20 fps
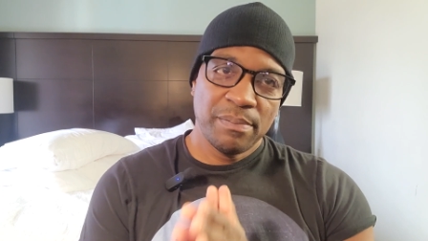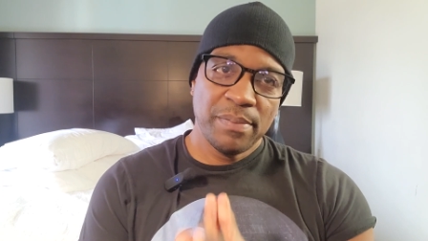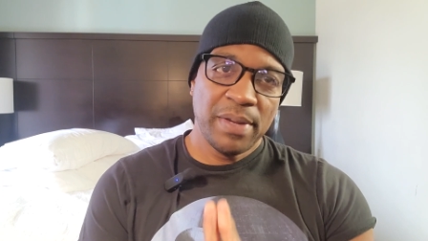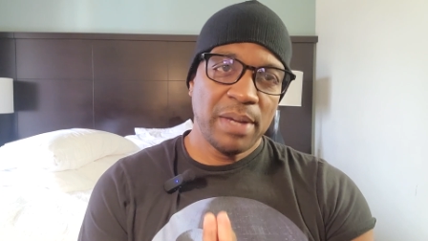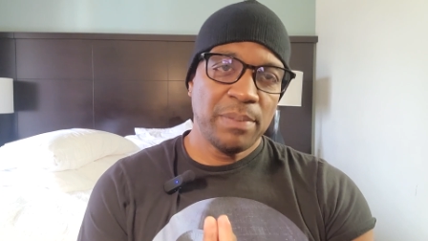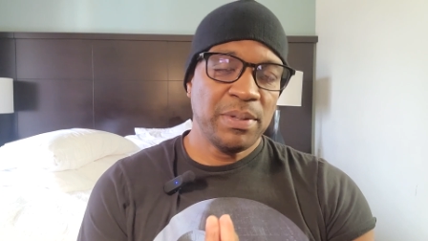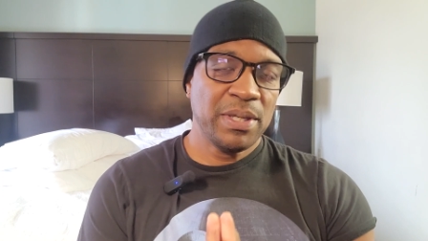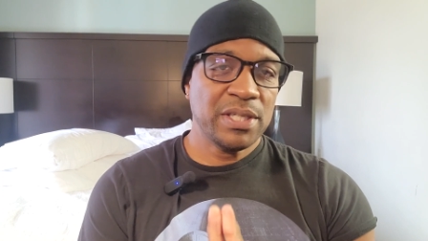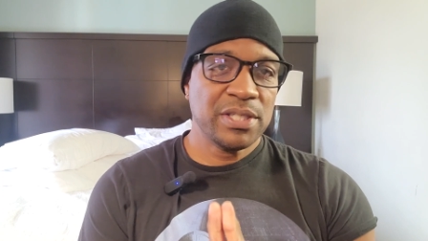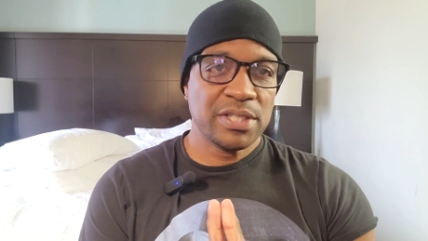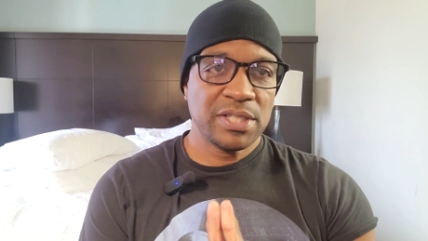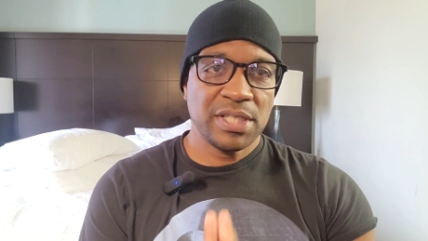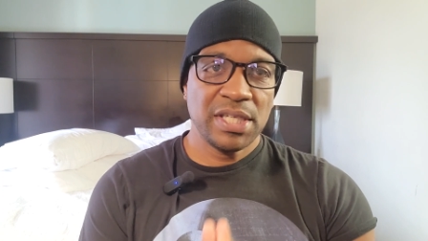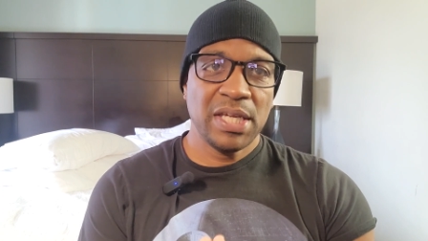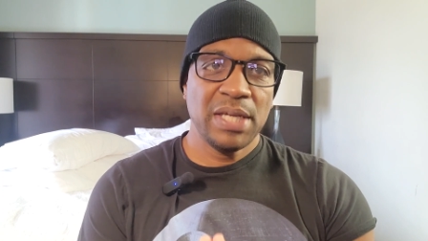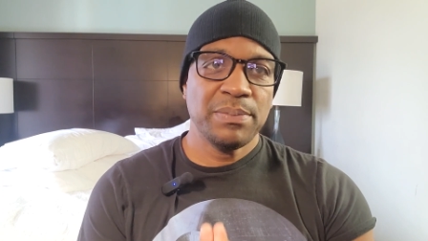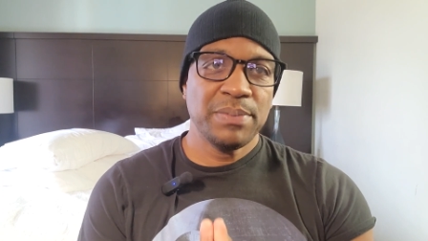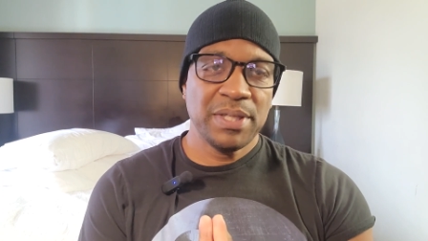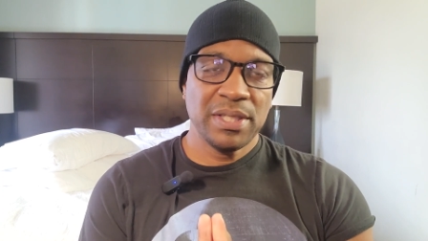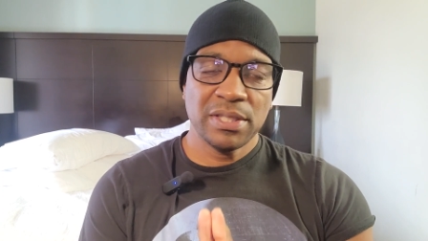maybe his
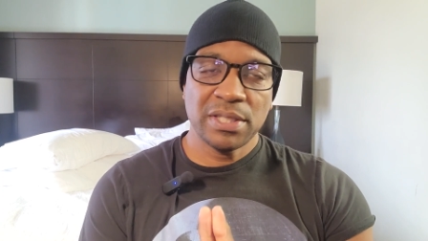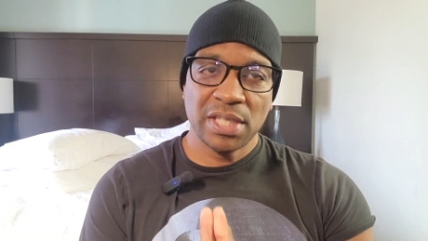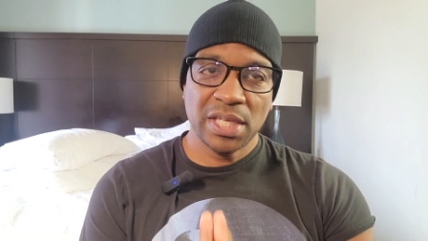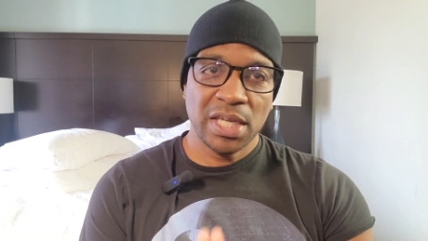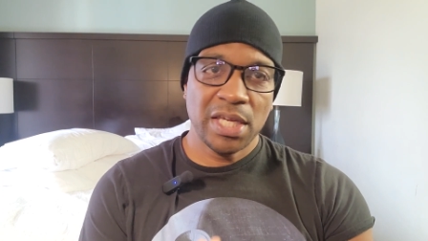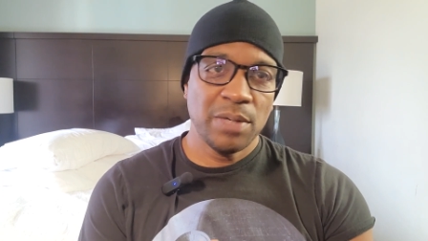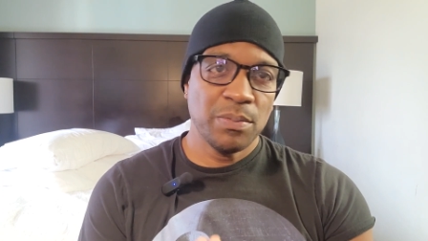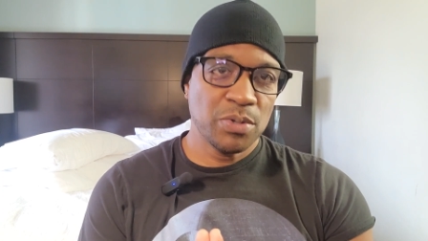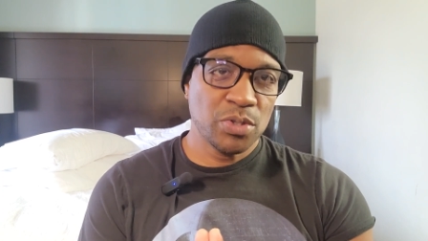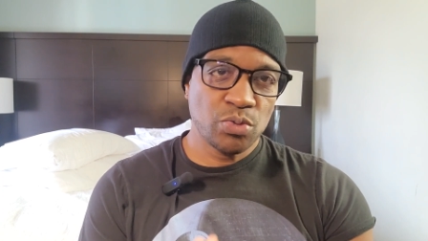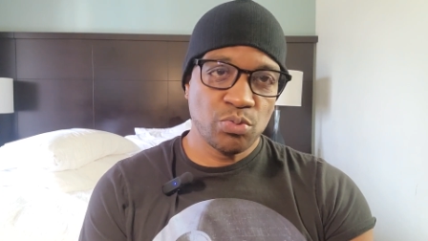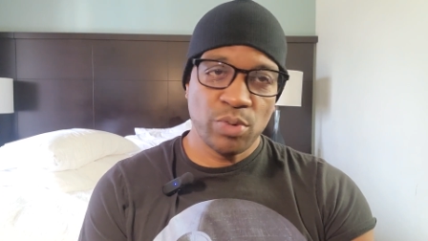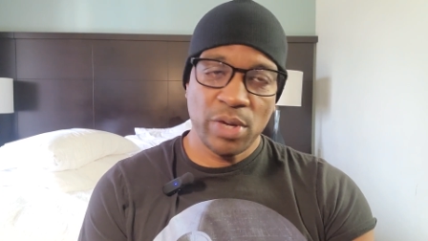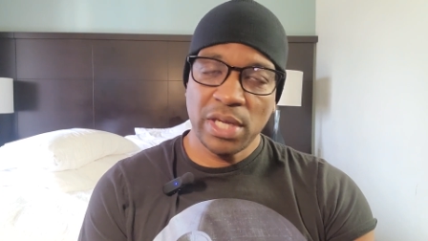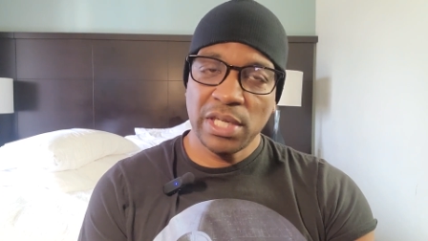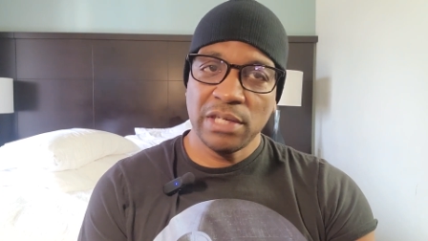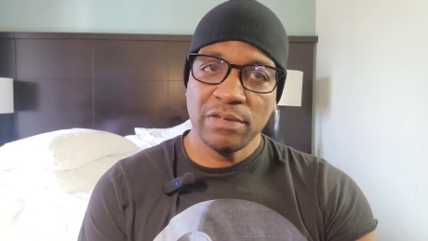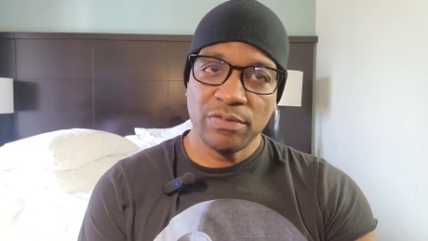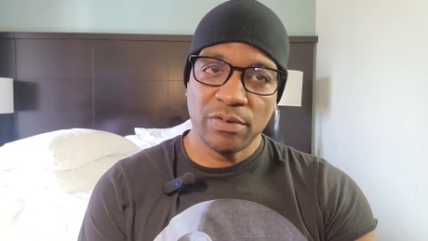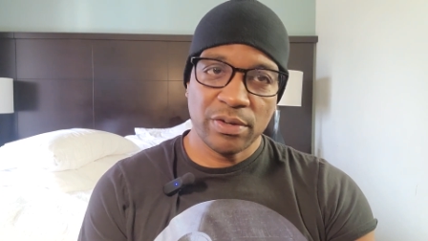team didn't think he was
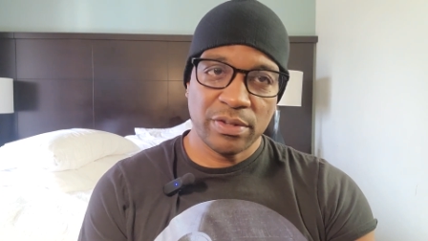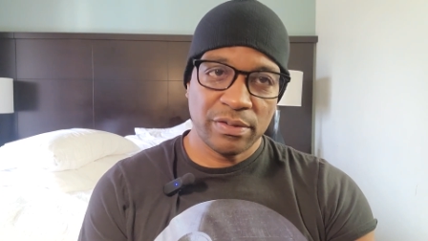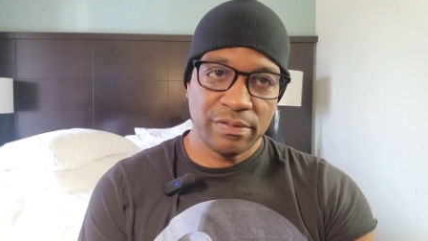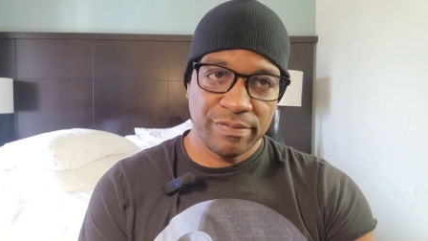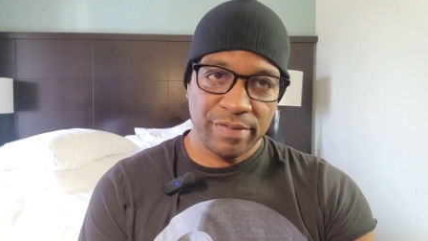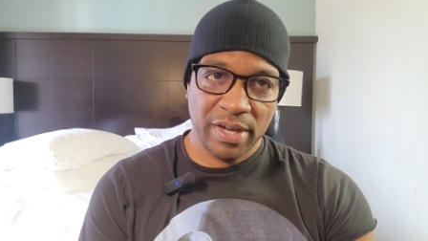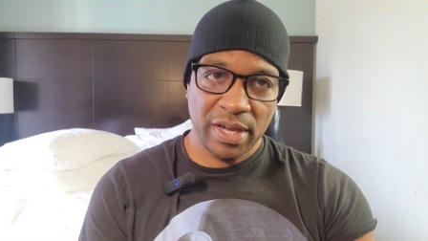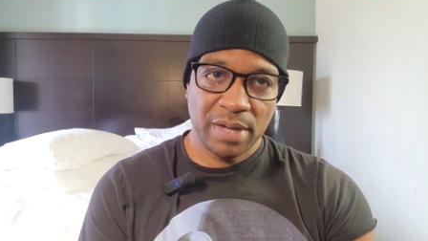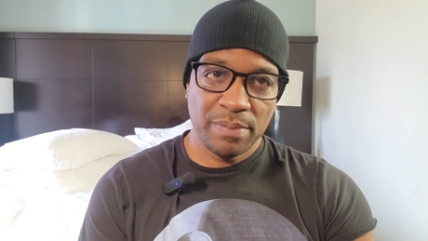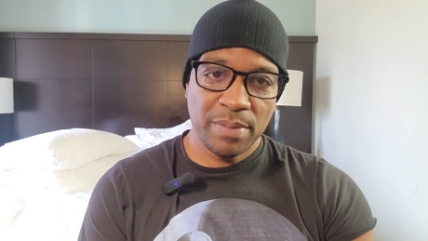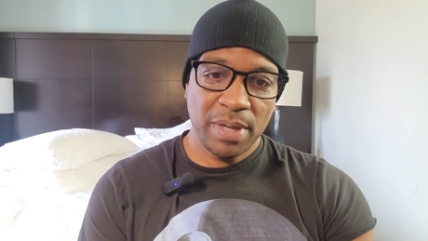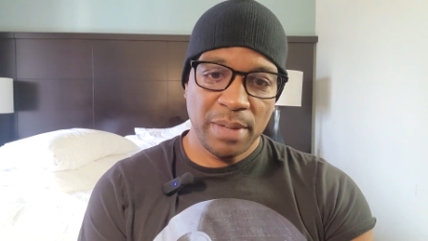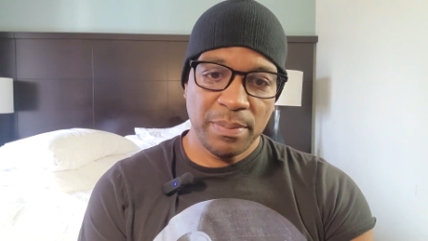ready for the fight.